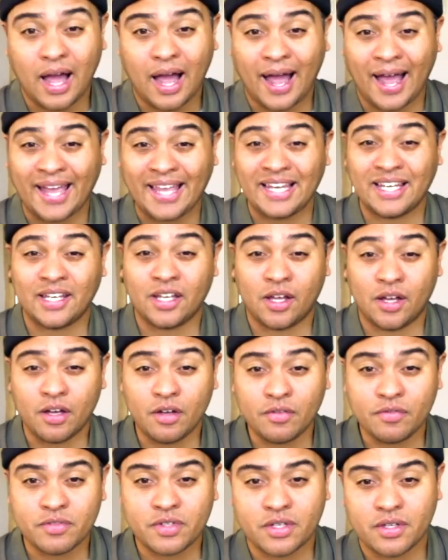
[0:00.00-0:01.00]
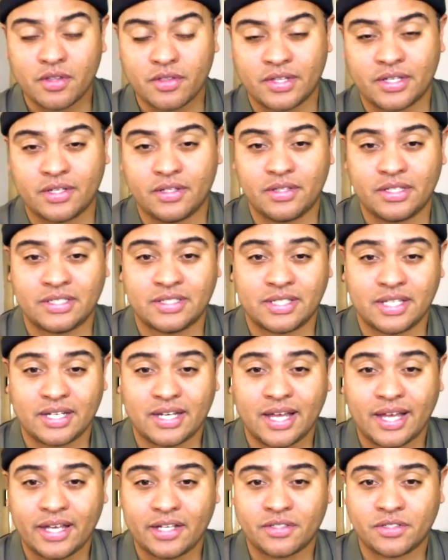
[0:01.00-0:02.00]
I loved the
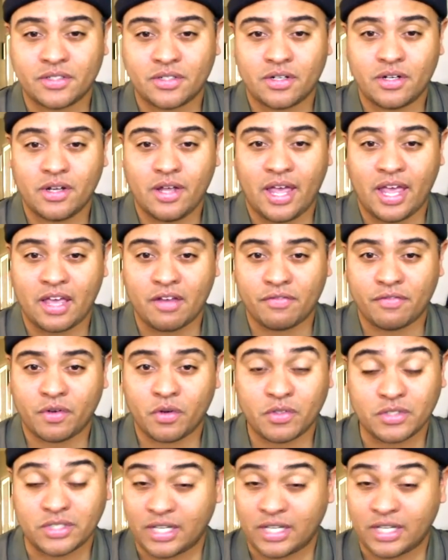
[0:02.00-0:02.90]
Sennheiser headphones,